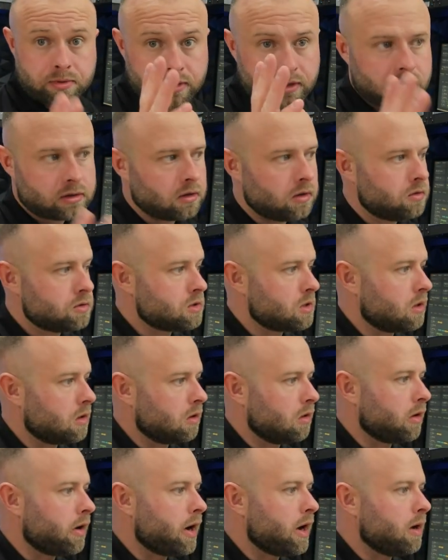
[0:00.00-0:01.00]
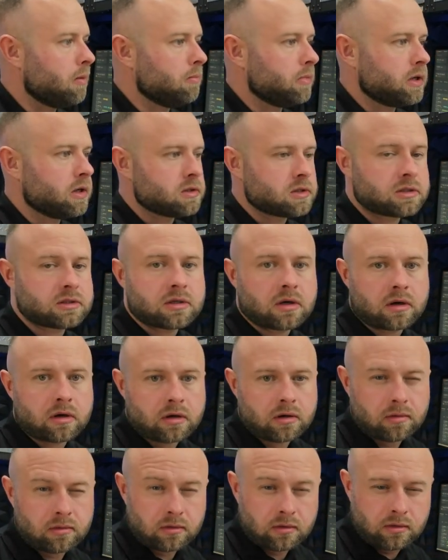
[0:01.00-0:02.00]
close on Gram because I
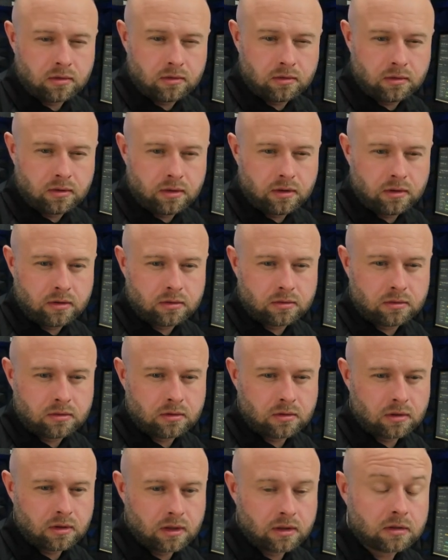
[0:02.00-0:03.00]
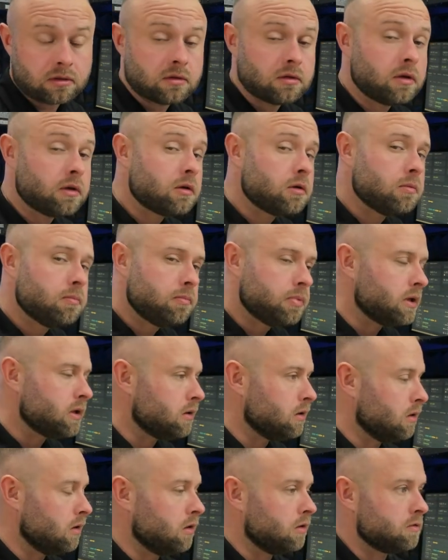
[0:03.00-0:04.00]
started a little
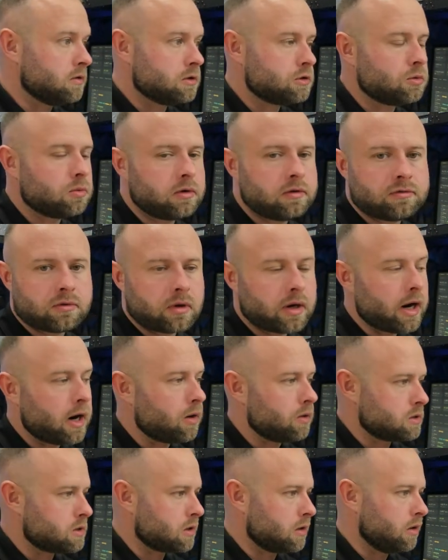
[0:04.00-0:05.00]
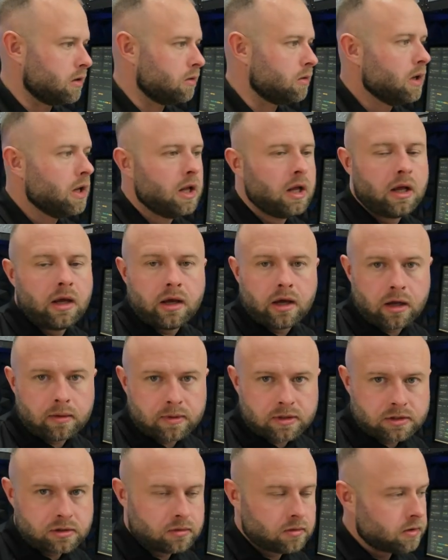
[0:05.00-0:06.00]
bit over 24 hours ago, and I'm
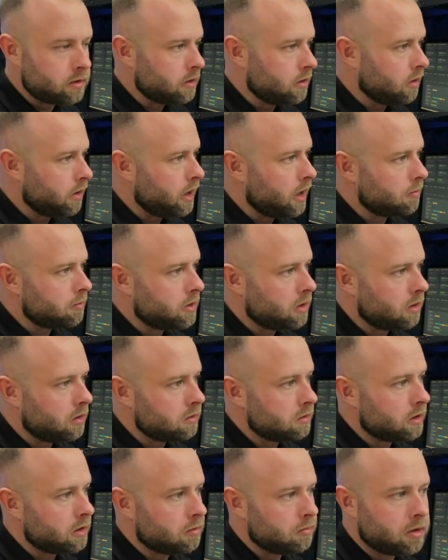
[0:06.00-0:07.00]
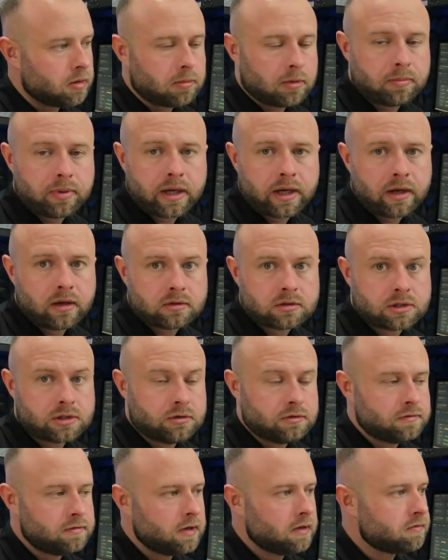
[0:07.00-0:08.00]
at 200 Gram currently. The minimum payout's
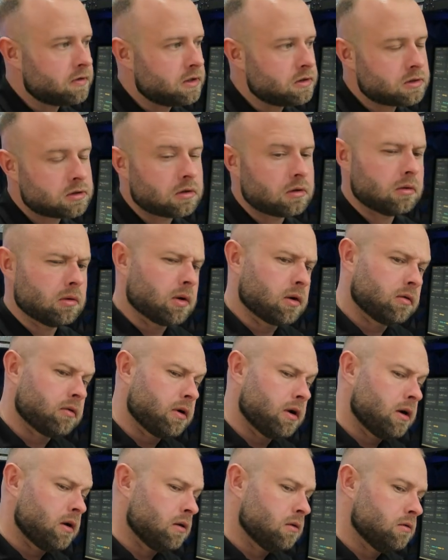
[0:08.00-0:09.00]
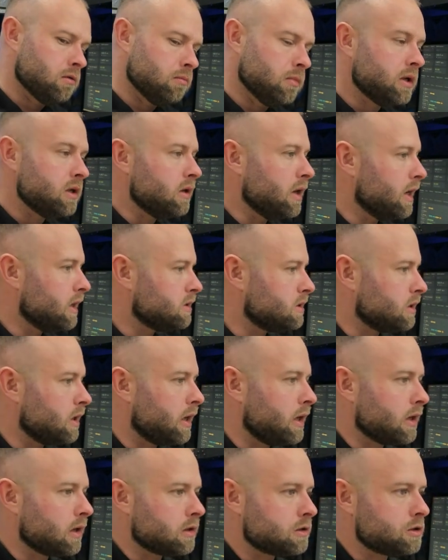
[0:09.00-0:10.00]
250. So around midday
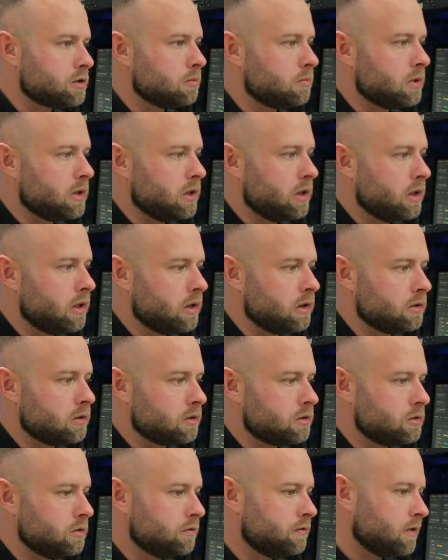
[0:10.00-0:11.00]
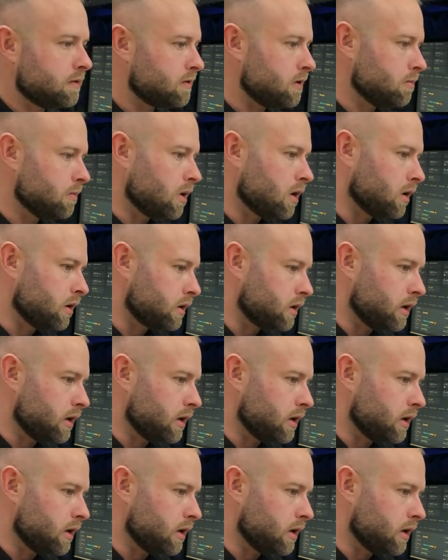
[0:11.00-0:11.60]
today, I should be hitting the 250 mark, and